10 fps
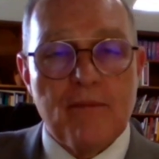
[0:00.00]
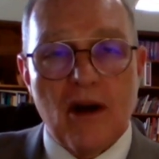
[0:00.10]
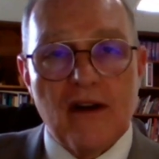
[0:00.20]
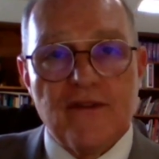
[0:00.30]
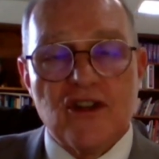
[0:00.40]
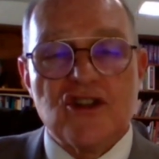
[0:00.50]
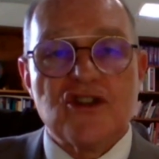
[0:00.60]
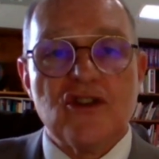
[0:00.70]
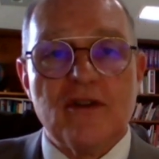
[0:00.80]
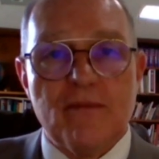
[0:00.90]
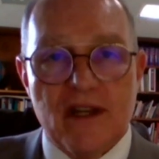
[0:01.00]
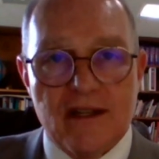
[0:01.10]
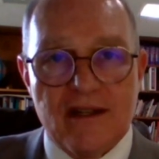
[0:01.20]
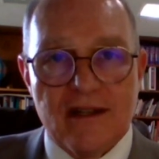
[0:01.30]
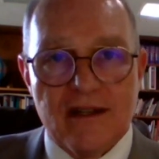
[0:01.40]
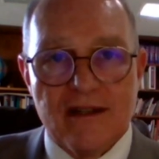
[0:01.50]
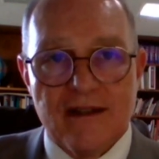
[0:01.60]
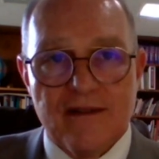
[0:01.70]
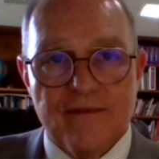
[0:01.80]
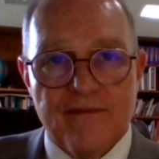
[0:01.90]
Part of discernment
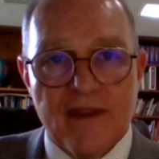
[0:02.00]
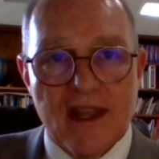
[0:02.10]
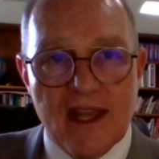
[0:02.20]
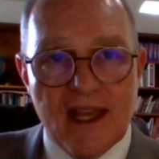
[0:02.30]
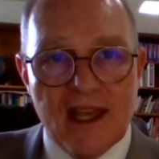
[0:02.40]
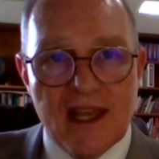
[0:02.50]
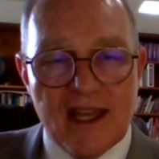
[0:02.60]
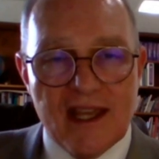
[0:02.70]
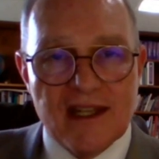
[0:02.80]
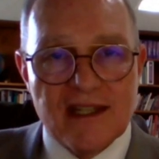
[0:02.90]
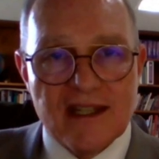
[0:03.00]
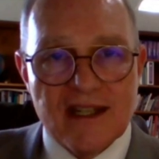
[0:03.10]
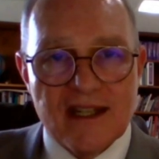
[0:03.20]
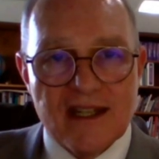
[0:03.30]
is